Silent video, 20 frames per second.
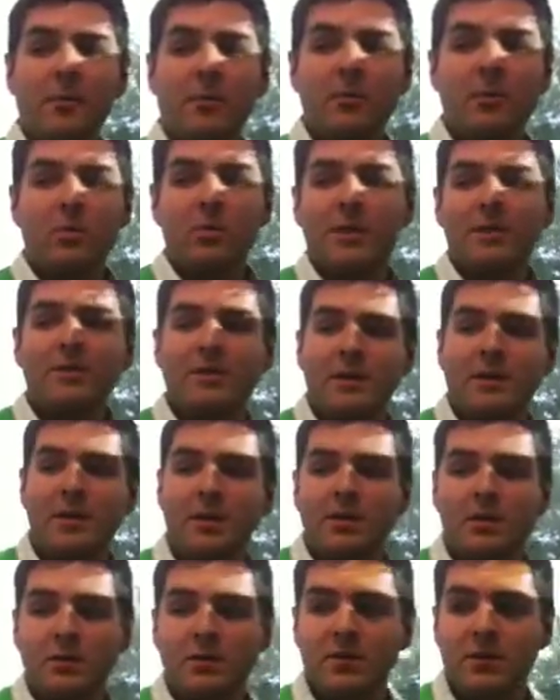What we said
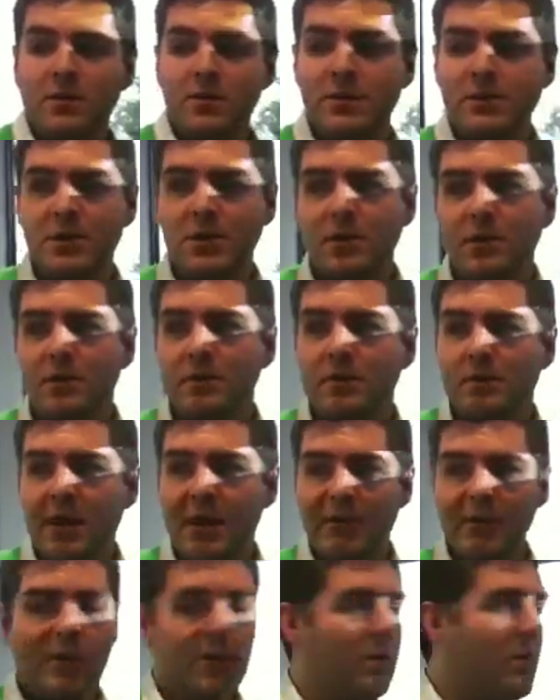you could do is you could
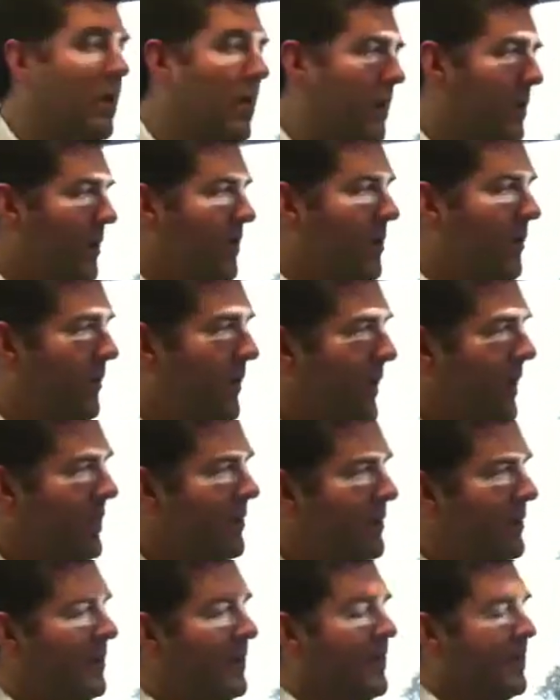have a QR code on that,
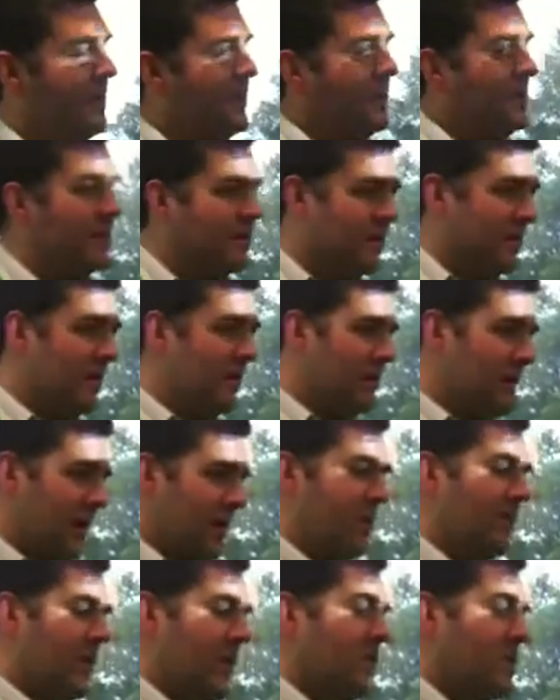you could
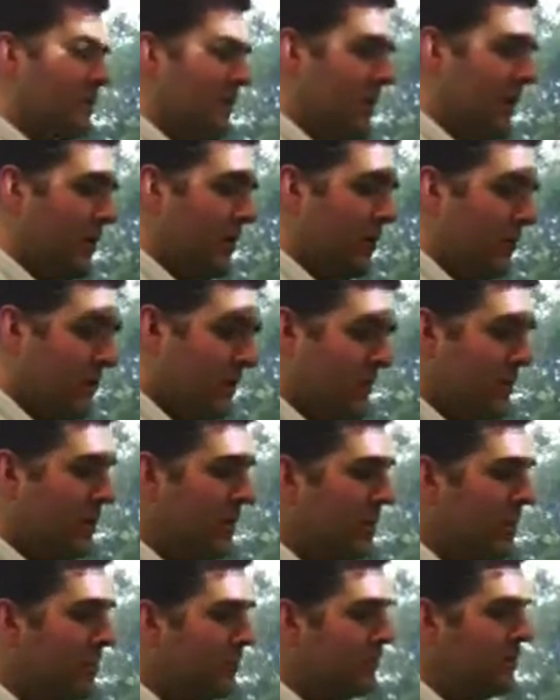take a photo of it with
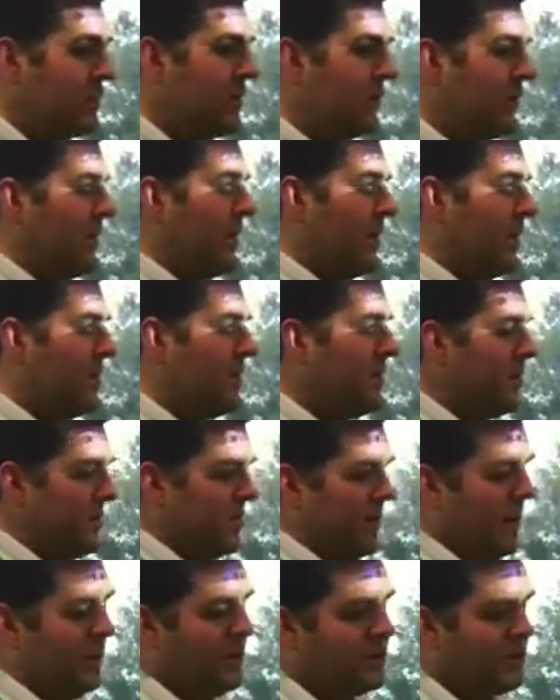your phone,
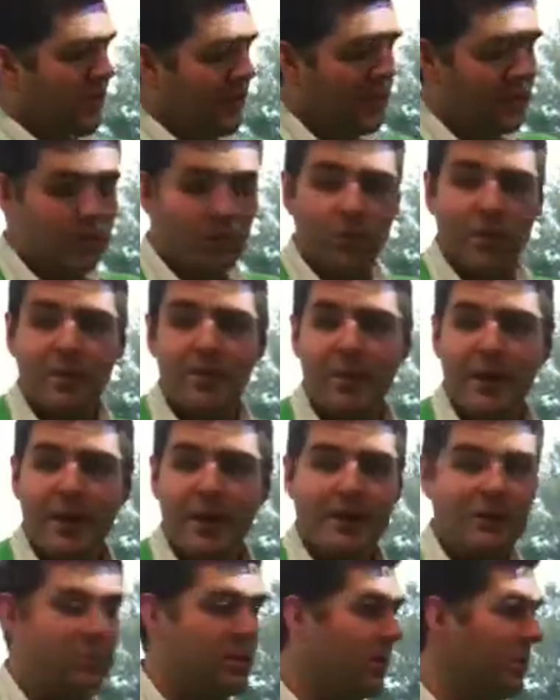it would take you to a web
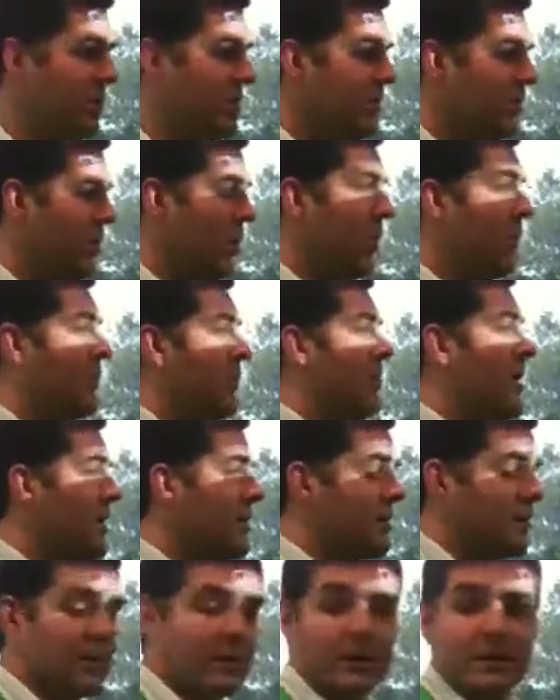page with more
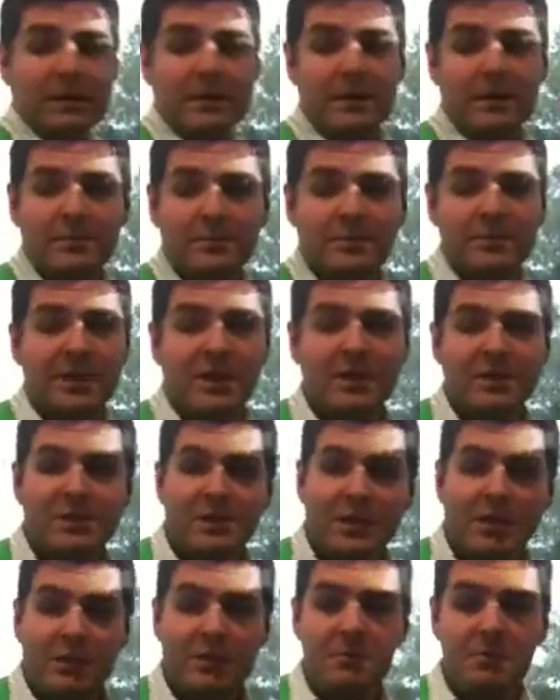information,
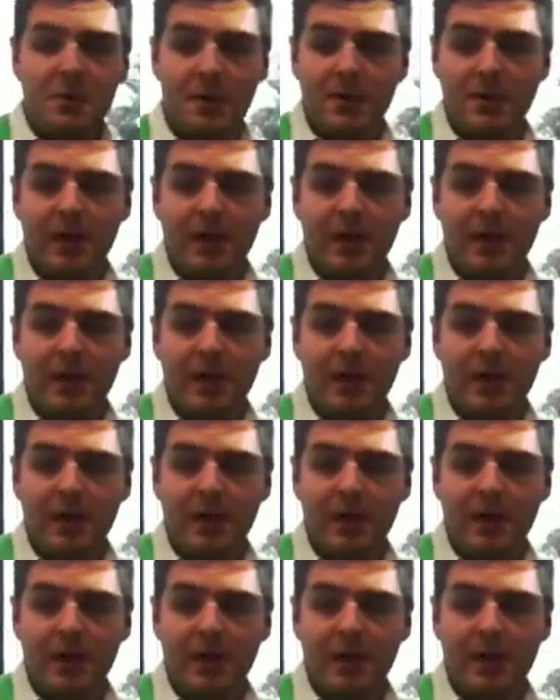potentially